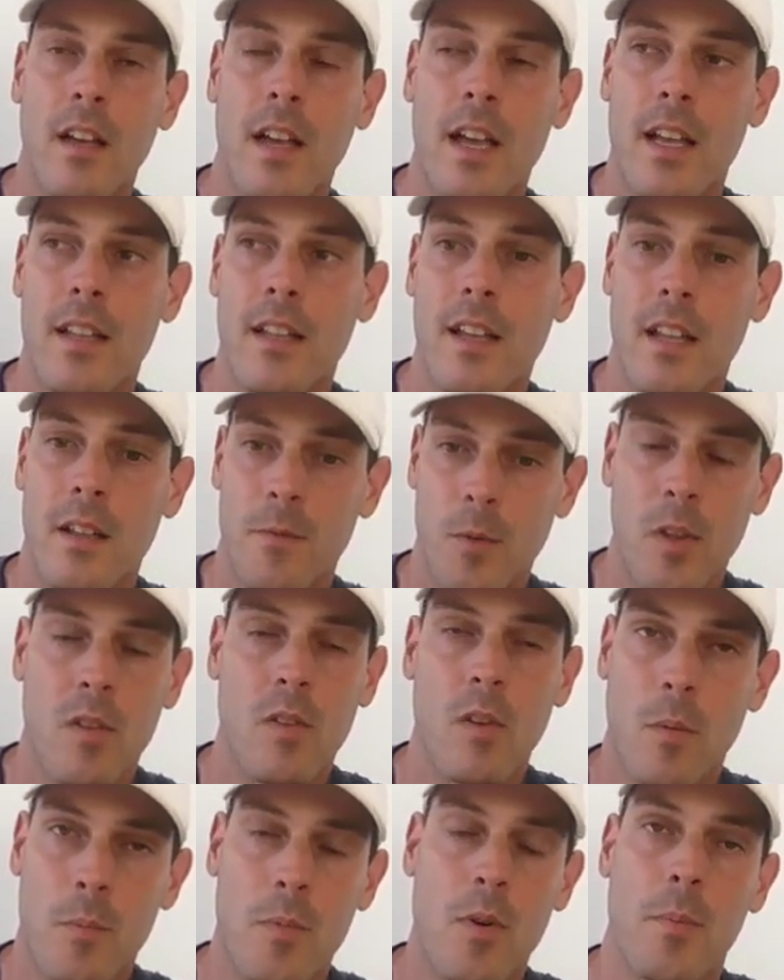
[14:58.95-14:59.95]
And and we
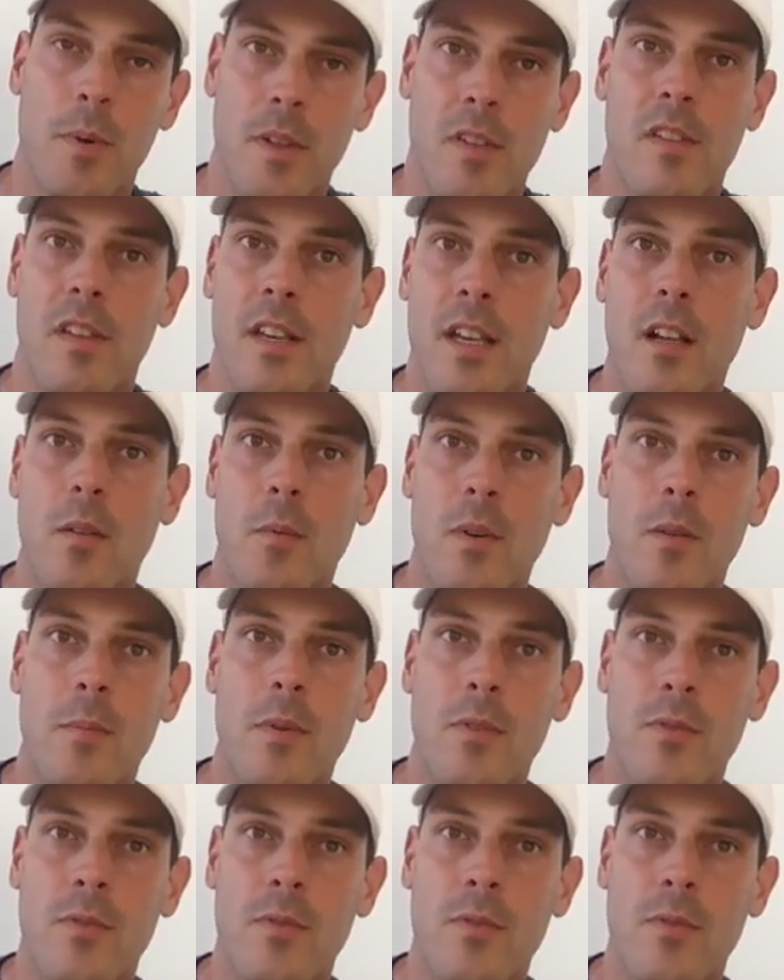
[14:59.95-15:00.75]
saw a proper seal, where